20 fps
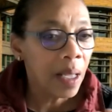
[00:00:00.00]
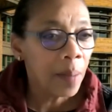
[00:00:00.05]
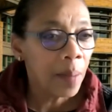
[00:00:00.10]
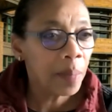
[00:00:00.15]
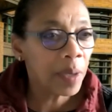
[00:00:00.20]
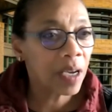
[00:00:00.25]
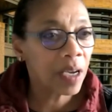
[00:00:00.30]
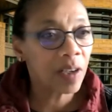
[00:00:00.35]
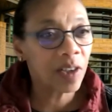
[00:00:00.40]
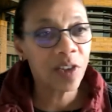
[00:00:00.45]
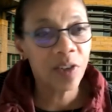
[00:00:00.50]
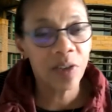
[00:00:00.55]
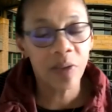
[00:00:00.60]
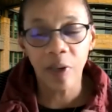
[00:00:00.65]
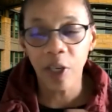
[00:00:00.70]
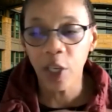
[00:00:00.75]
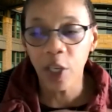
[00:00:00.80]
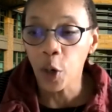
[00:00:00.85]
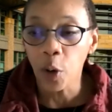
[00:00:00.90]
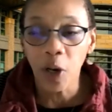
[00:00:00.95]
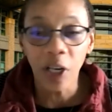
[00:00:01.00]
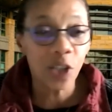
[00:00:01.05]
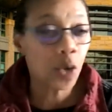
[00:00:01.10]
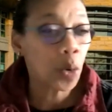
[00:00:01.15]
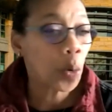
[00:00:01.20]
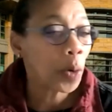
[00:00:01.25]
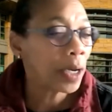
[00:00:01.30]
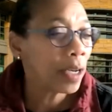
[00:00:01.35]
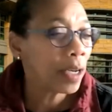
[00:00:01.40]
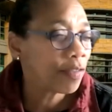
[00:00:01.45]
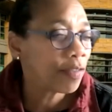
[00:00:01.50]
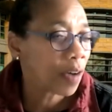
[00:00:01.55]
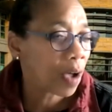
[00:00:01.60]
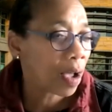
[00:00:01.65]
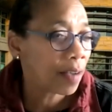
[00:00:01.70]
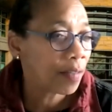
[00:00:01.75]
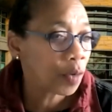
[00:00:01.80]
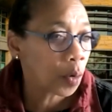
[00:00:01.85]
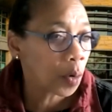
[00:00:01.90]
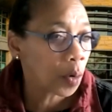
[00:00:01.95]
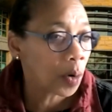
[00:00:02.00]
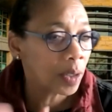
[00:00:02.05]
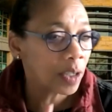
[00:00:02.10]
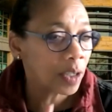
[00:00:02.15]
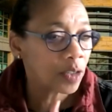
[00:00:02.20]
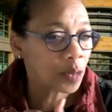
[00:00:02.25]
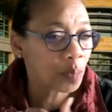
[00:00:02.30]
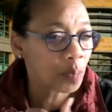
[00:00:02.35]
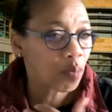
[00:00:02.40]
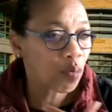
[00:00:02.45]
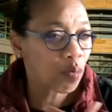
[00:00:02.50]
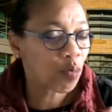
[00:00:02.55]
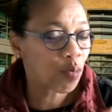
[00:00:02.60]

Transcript: because, a 25-year-old is